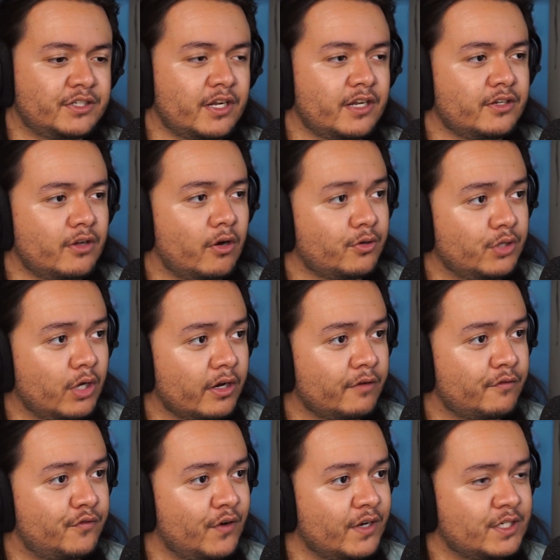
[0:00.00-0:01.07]
and or Young
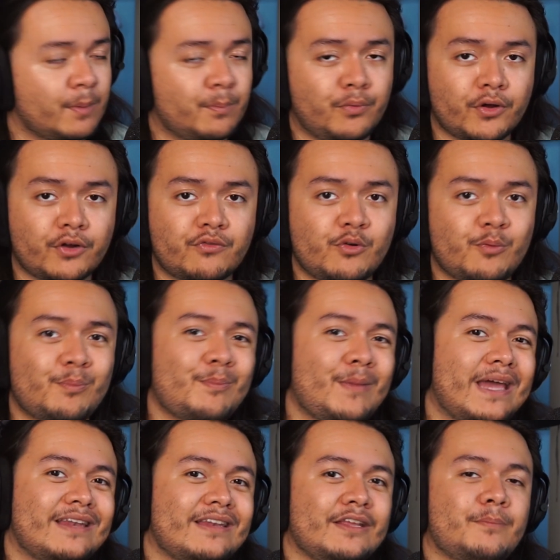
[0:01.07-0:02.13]
and Fresh boy group
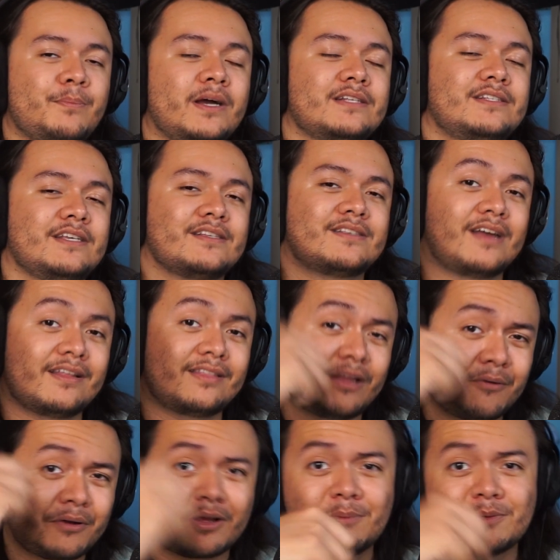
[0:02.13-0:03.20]
medley by CSR
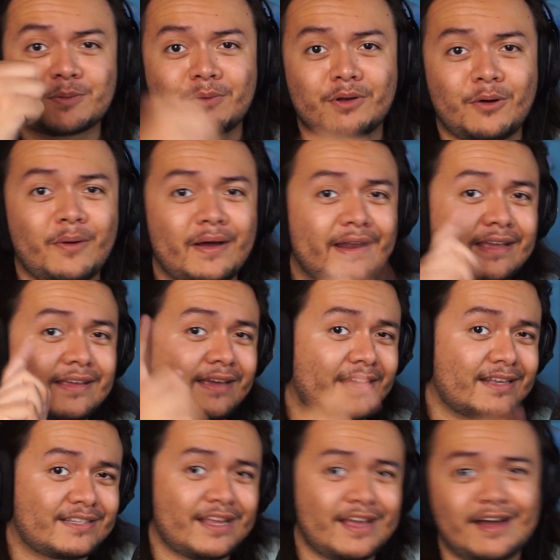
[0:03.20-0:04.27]
down in the comments below. And I
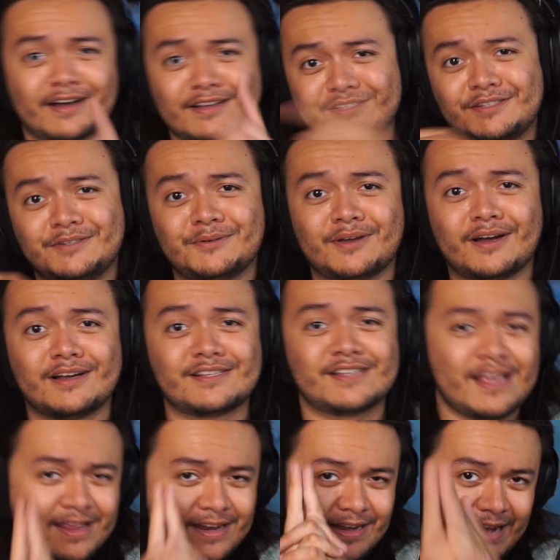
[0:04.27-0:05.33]
guess I'll see you guys
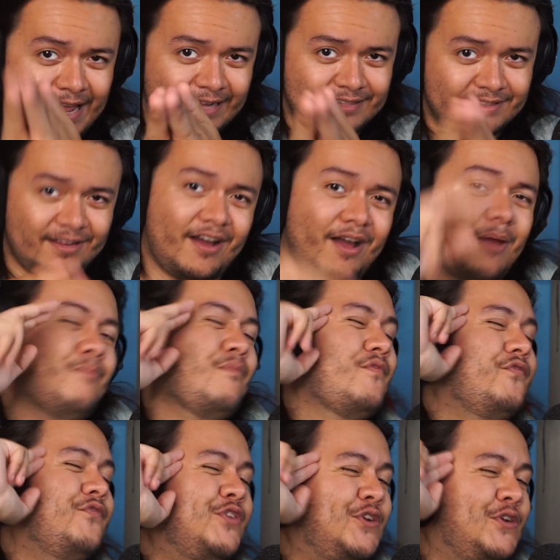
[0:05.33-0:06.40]
next
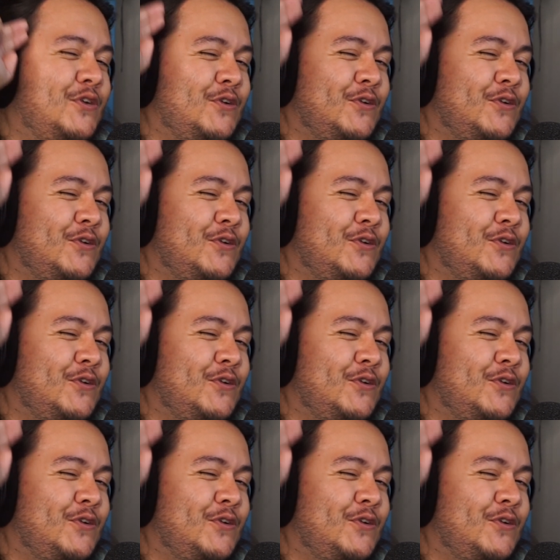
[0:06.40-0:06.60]
time.